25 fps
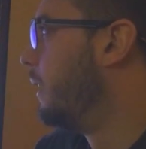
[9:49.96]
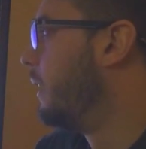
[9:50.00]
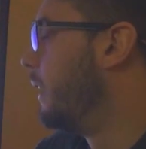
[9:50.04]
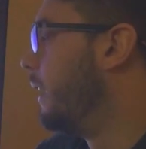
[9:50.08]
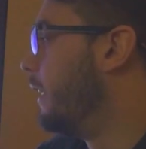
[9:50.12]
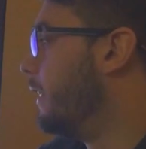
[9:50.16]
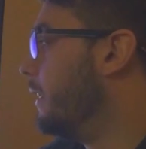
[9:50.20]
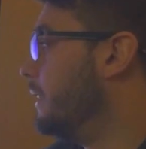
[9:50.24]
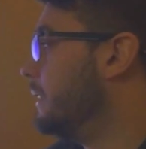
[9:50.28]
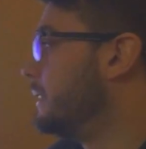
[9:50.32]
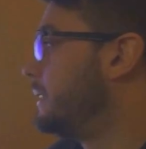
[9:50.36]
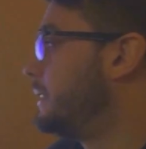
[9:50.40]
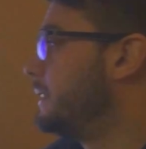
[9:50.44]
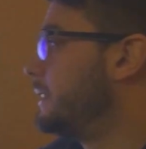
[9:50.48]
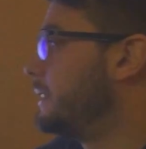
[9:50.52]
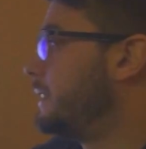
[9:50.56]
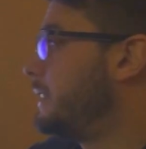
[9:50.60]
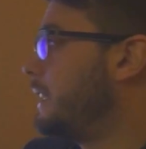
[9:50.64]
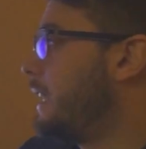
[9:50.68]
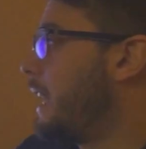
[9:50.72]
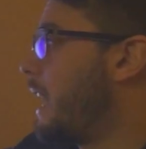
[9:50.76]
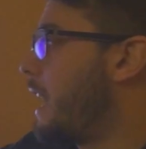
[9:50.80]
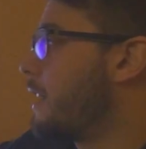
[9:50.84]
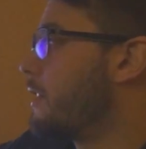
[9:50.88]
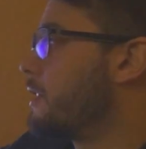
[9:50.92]
Now this is
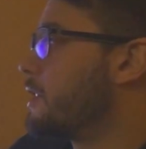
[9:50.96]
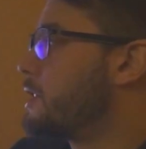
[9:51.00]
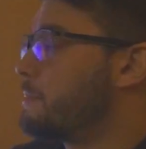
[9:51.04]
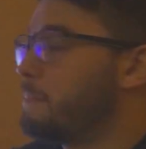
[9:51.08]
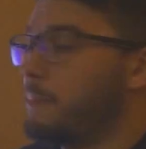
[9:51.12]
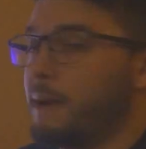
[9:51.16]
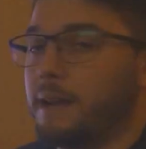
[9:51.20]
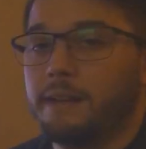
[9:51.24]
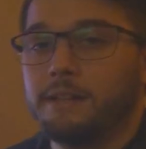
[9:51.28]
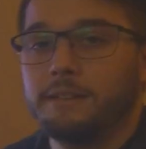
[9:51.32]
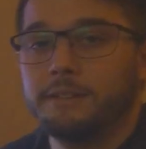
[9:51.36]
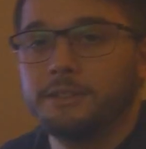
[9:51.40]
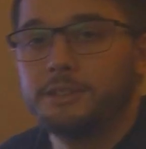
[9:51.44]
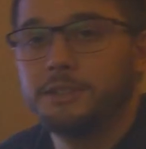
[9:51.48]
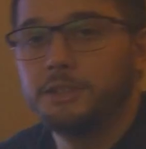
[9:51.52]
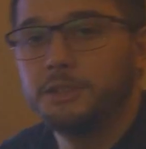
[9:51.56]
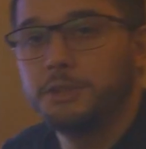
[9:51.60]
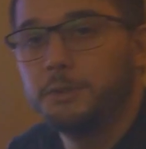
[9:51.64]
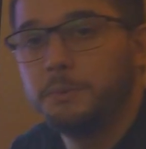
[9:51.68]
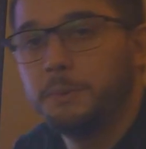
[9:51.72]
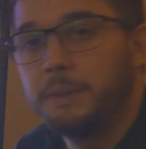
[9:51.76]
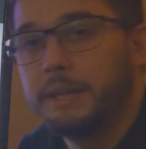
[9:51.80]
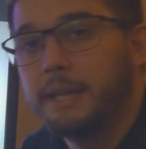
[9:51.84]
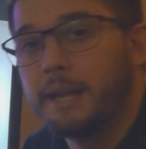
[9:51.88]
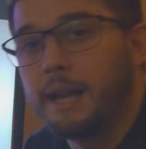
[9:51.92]
the Iron Spider
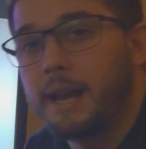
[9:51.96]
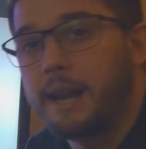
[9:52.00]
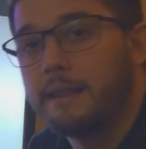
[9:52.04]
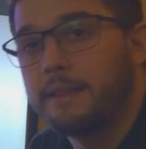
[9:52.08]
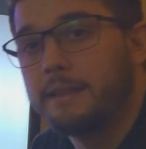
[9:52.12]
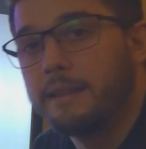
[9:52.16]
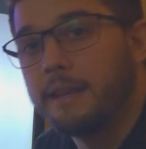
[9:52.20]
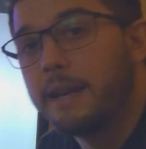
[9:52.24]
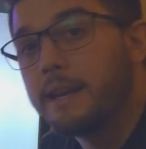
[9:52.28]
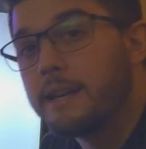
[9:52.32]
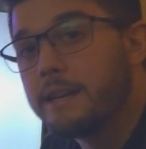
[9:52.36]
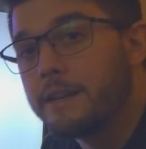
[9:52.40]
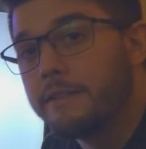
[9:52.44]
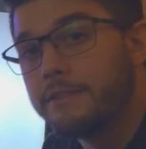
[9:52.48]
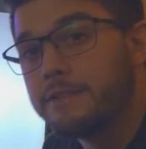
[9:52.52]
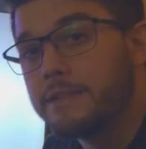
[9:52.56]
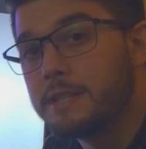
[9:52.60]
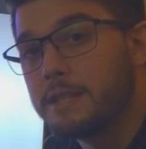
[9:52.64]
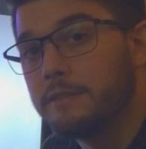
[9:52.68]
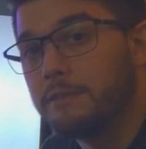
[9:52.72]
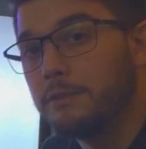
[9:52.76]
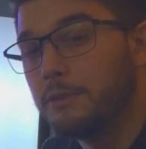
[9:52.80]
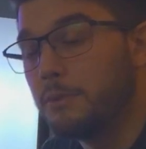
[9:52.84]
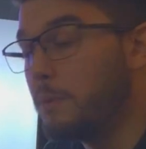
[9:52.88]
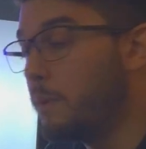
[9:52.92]
suit we got at the end of
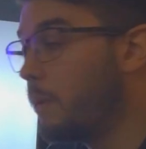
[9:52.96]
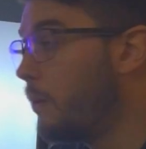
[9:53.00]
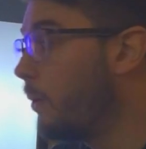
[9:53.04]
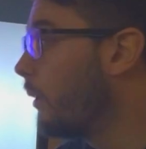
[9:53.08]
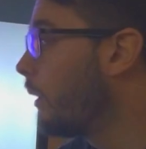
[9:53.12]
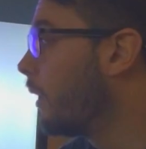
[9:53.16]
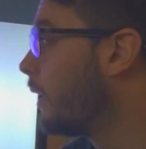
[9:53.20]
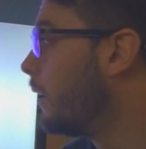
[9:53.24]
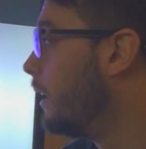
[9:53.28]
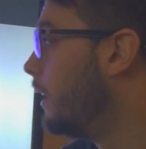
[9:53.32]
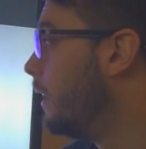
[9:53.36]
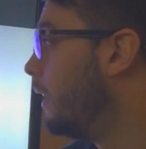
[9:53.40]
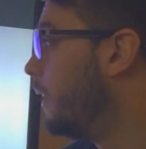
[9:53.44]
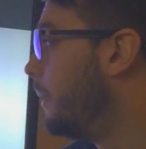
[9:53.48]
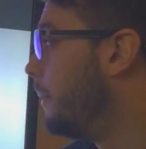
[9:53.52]
Civil War.